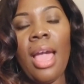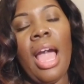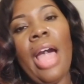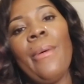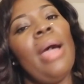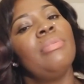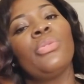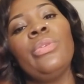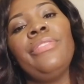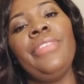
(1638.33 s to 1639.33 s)
how I was
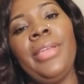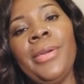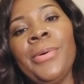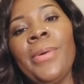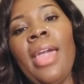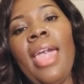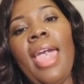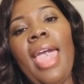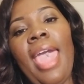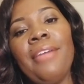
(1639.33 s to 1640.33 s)
going to feel
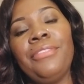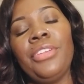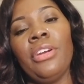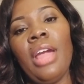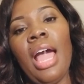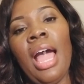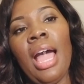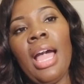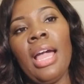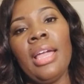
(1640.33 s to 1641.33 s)
after
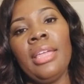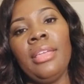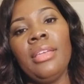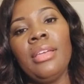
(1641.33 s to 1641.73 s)
I